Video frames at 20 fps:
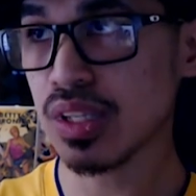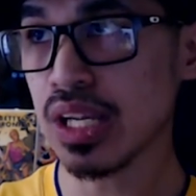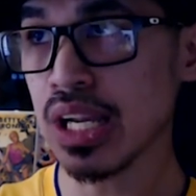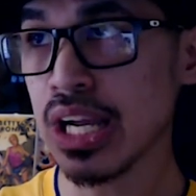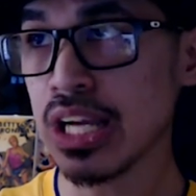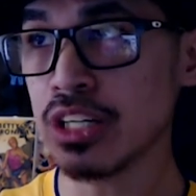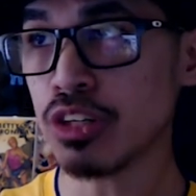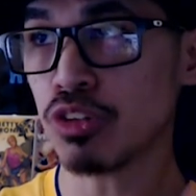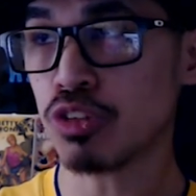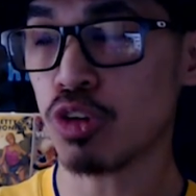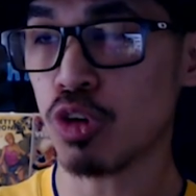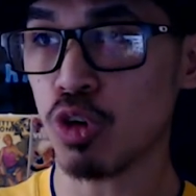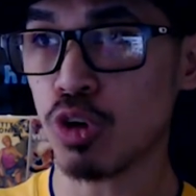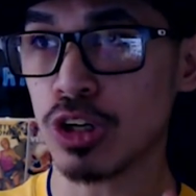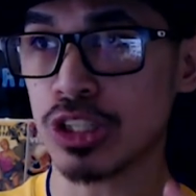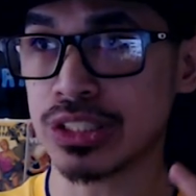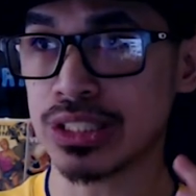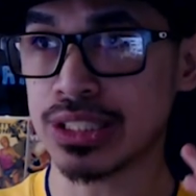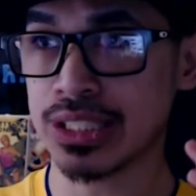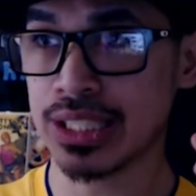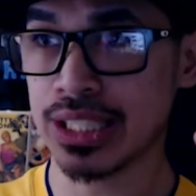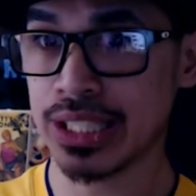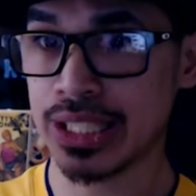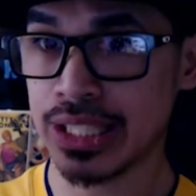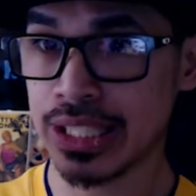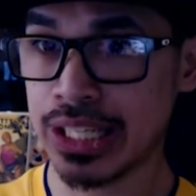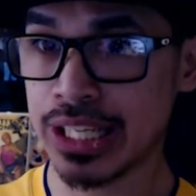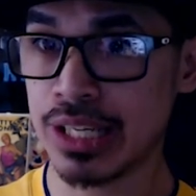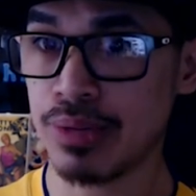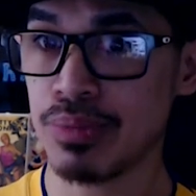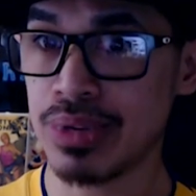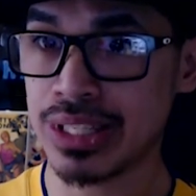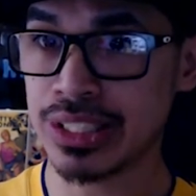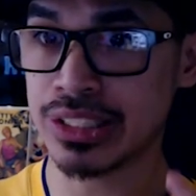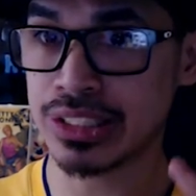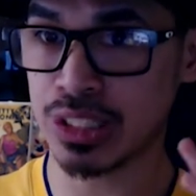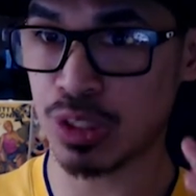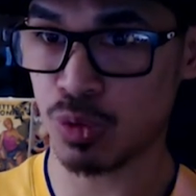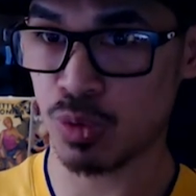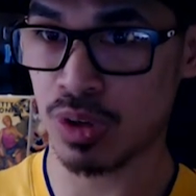And of course, he
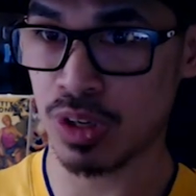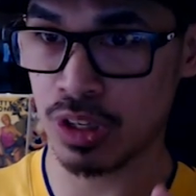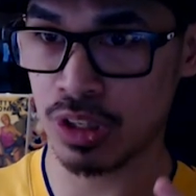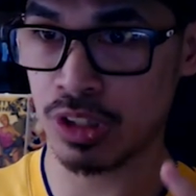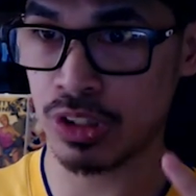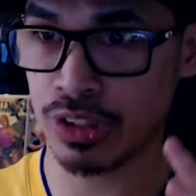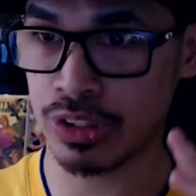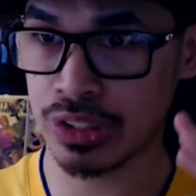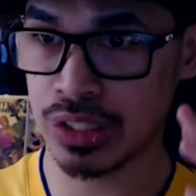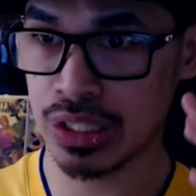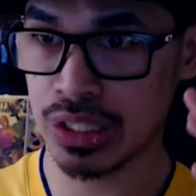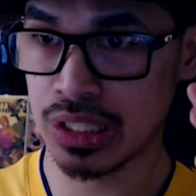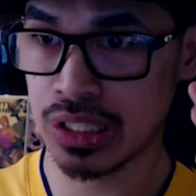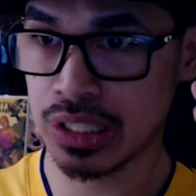means the world